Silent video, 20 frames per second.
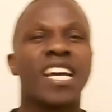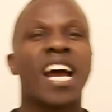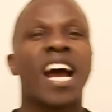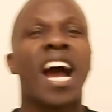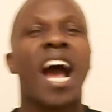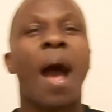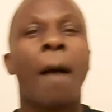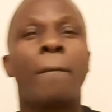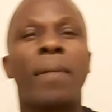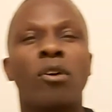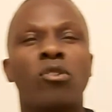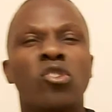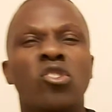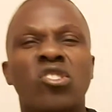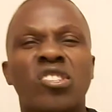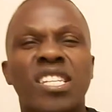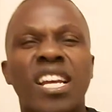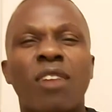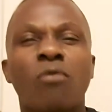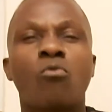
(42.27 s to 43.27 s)
How about you
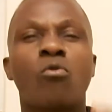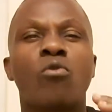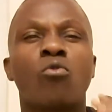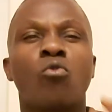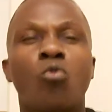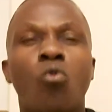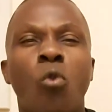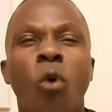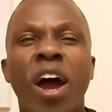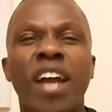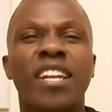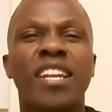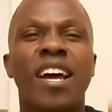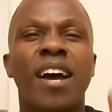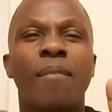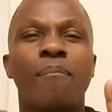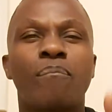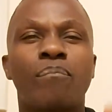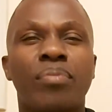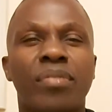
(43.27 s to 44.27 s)
start with one
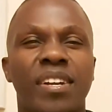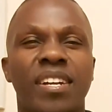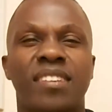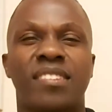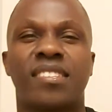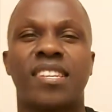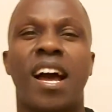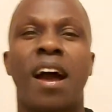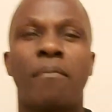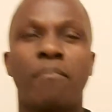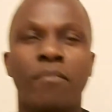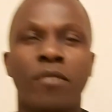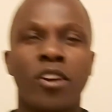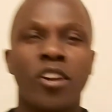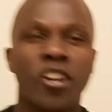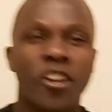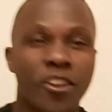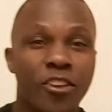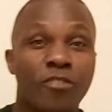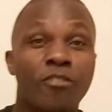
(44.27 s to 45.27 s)
press up?
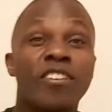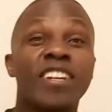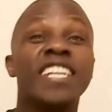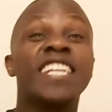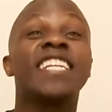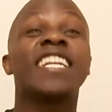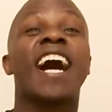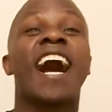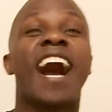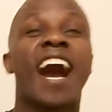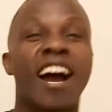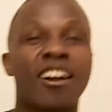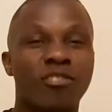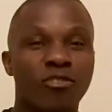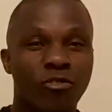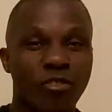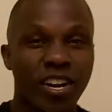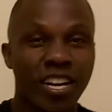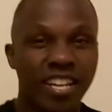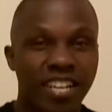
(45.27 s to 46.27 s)
You don't need
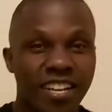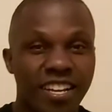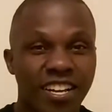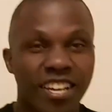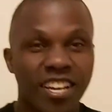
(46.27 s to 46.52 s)
100,